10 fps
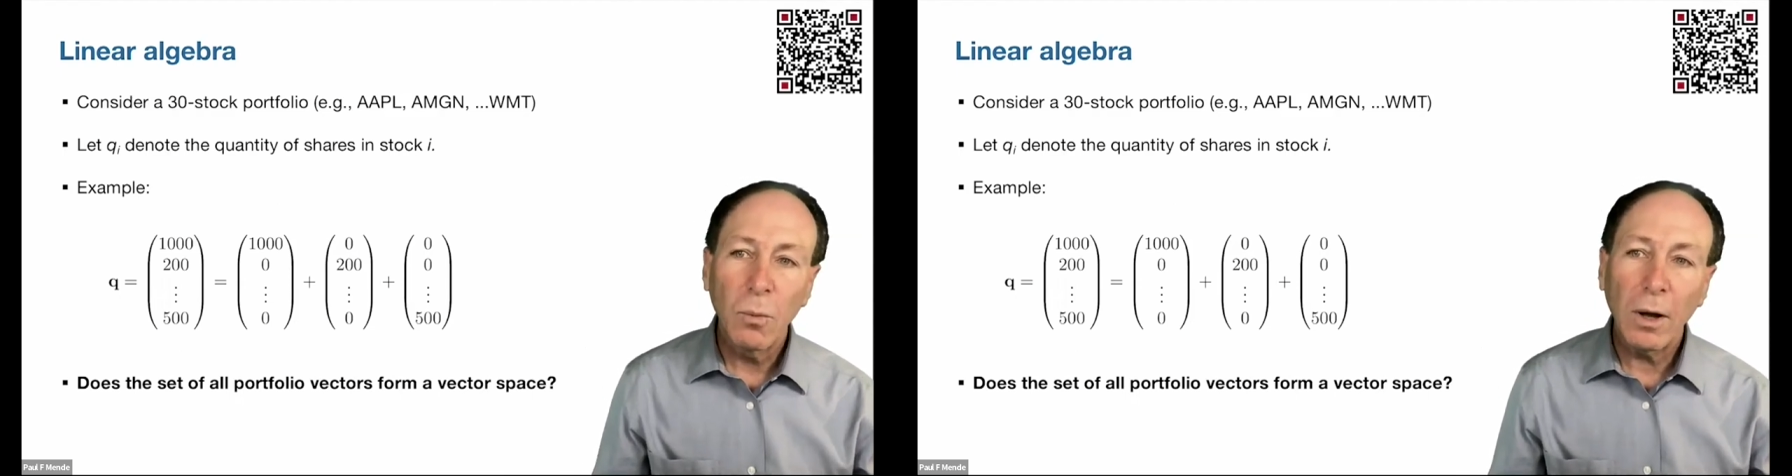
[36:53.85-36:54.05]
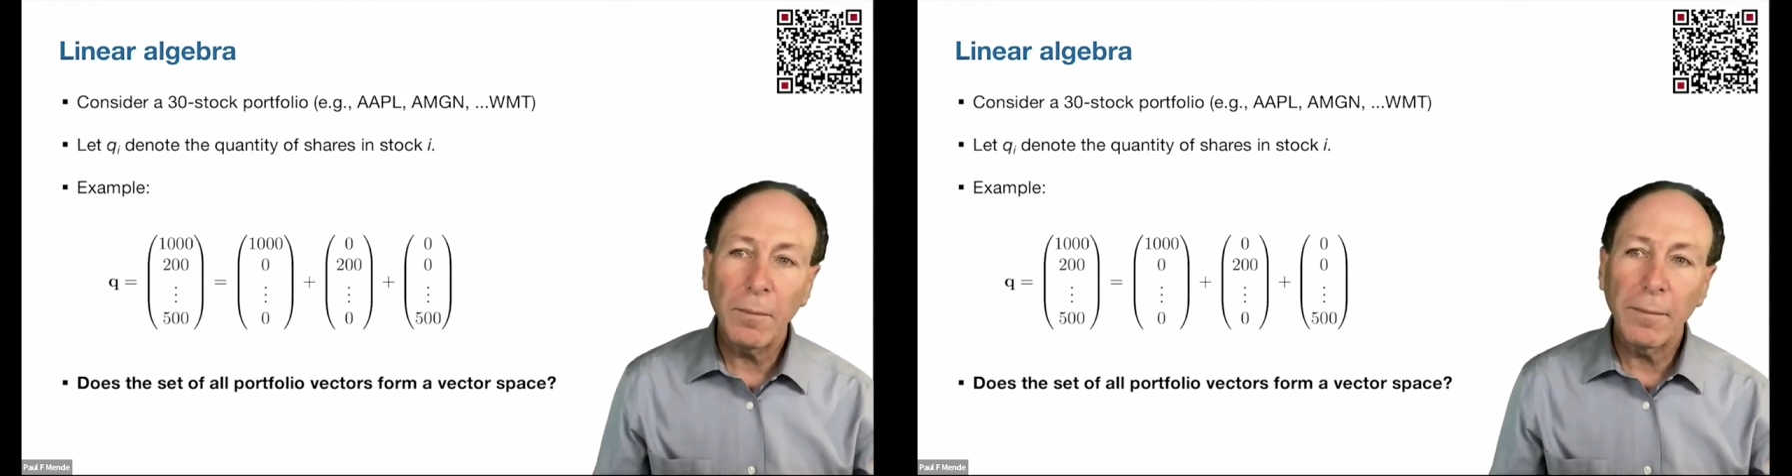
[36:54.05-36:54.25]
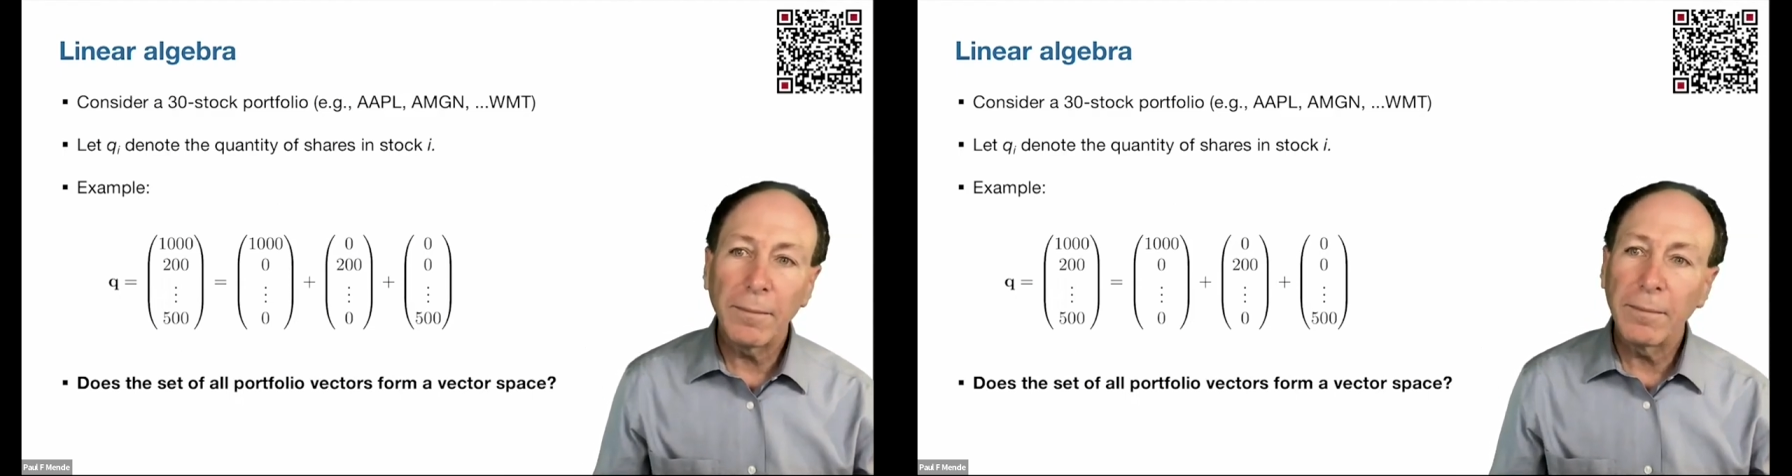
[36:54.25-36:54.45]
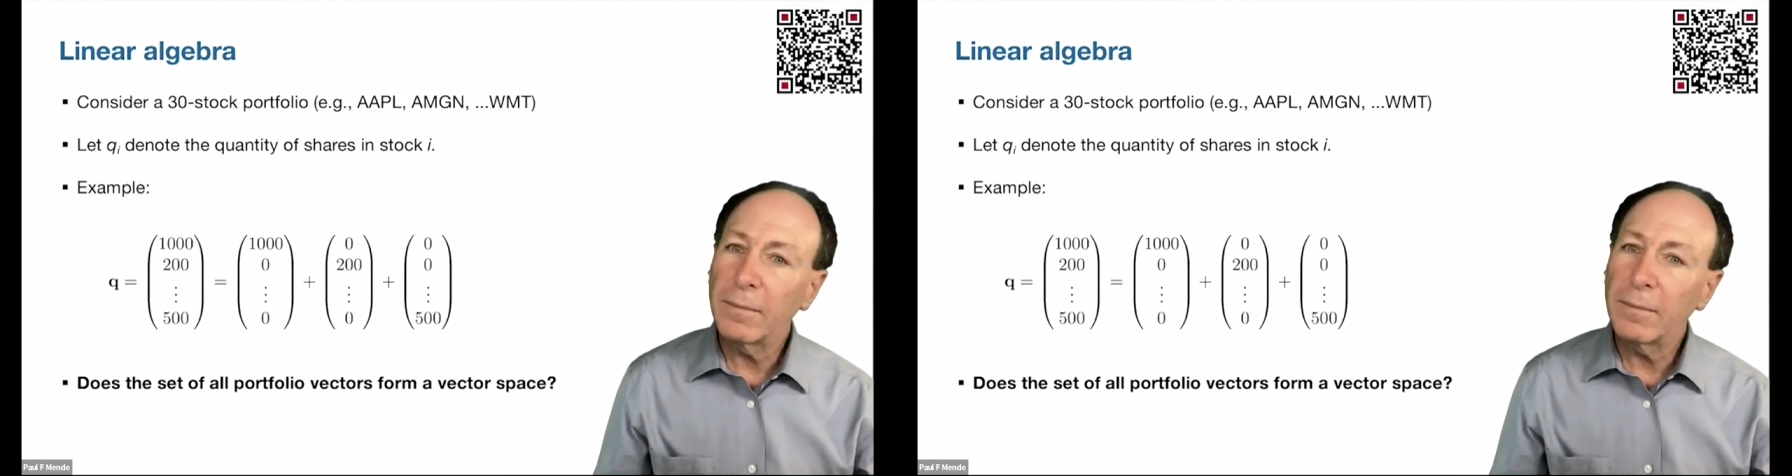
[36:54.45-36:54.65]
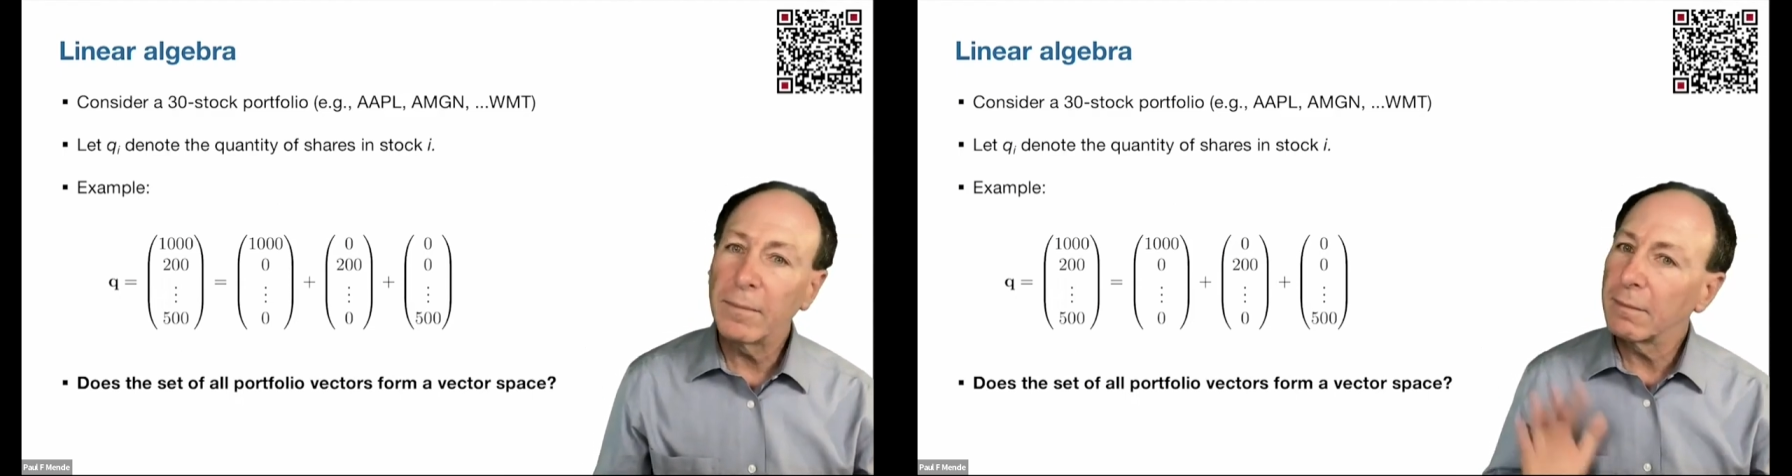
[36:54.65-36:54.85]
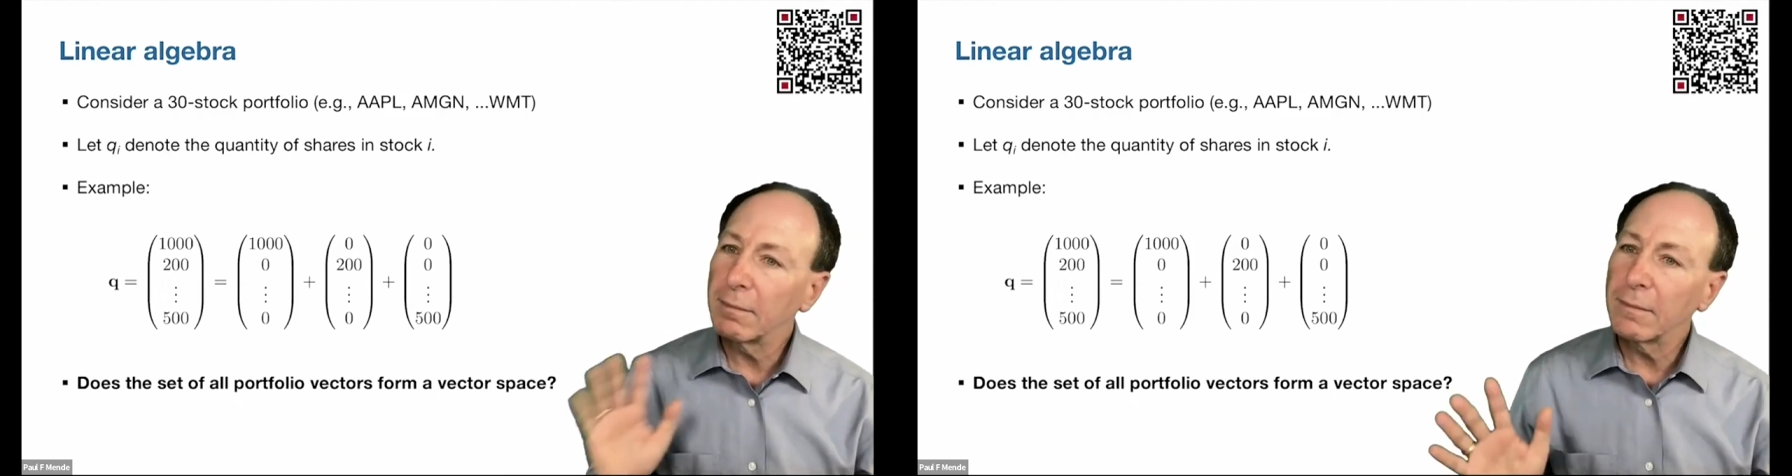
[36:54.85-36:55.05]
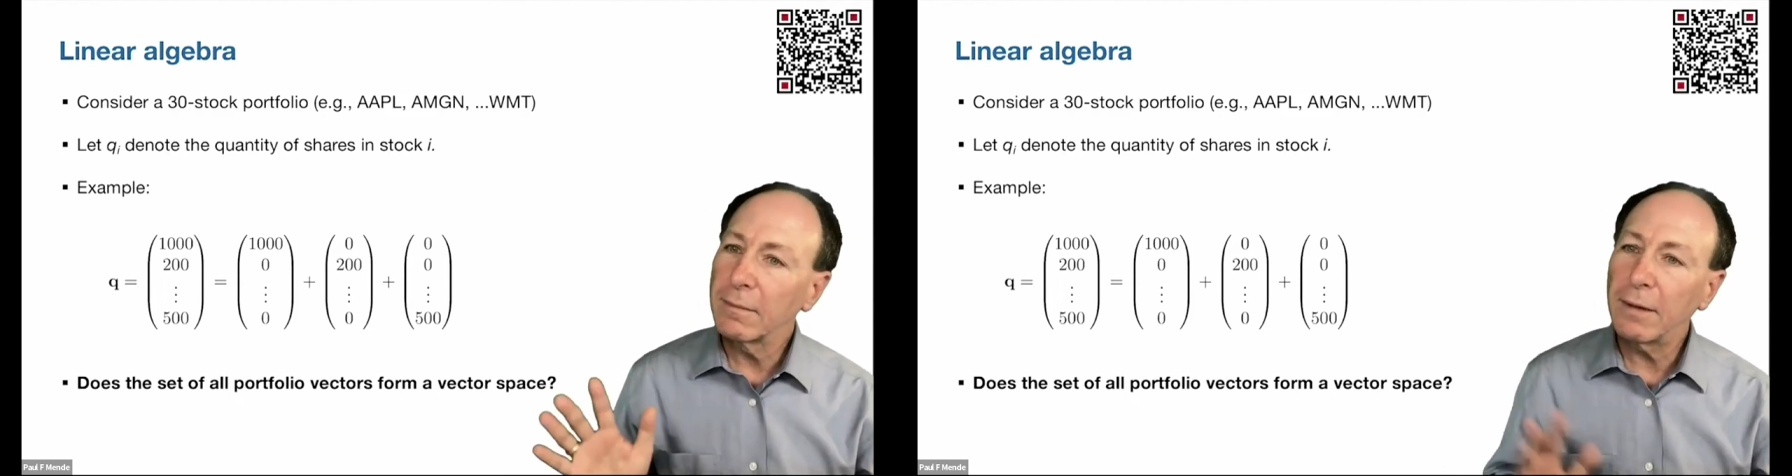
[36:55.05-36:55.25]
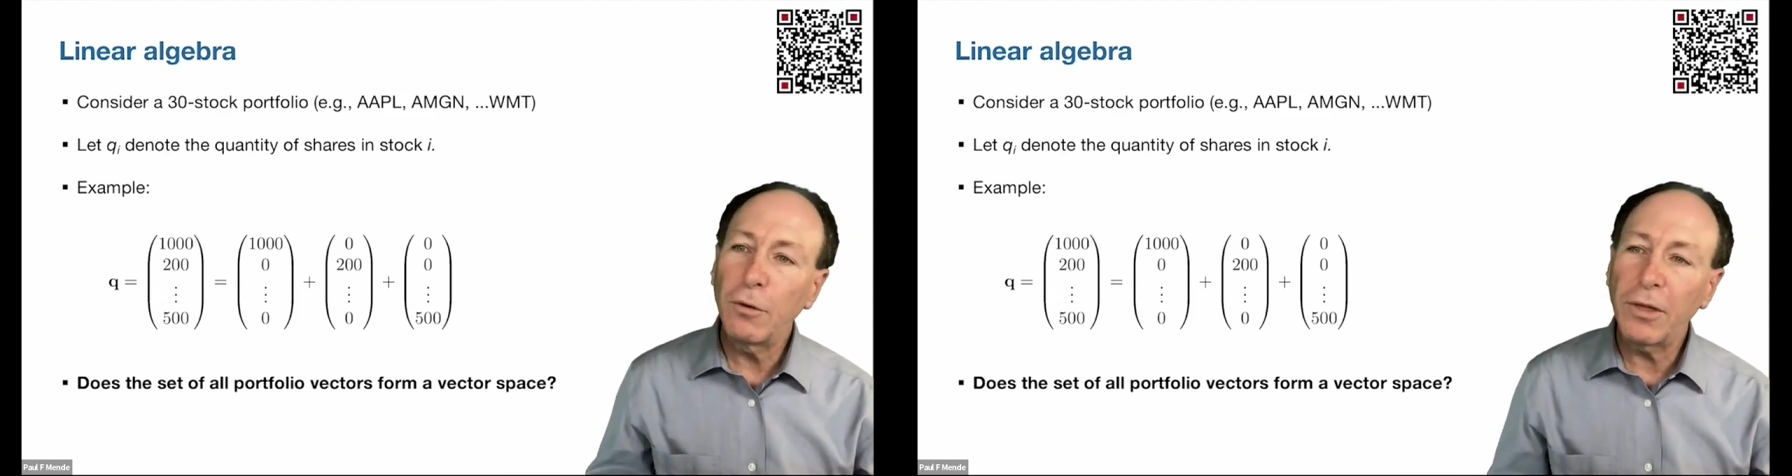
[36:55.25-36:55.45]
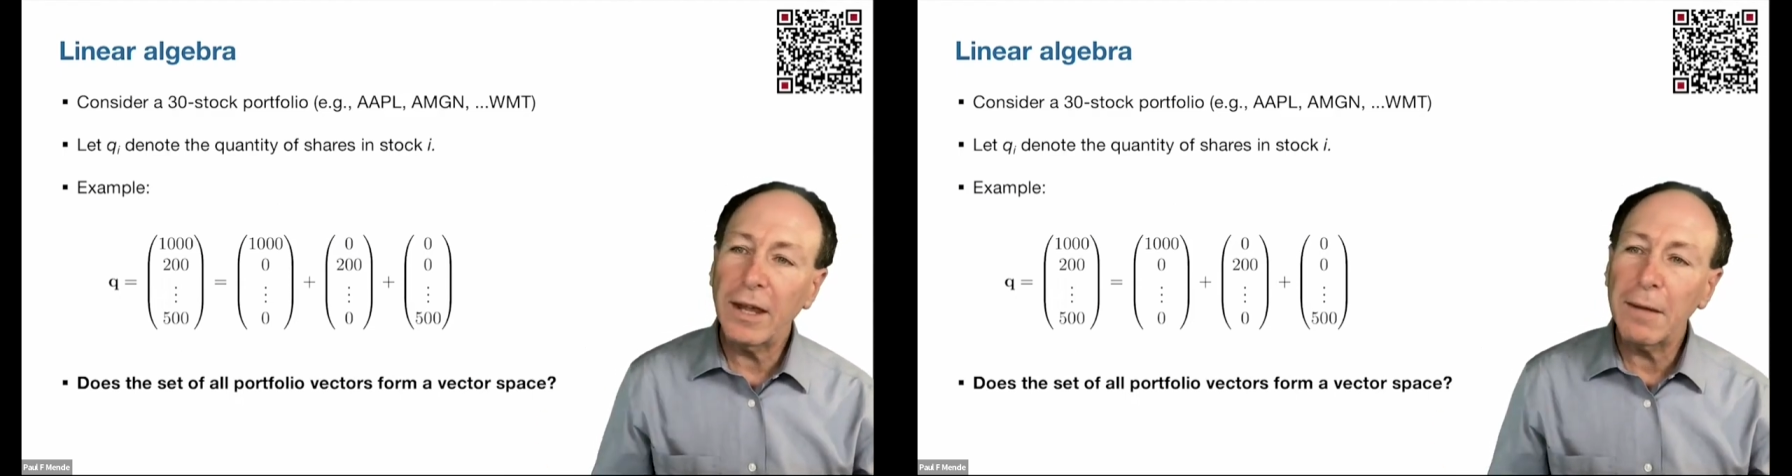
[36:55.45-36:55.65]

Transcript: Well, if you think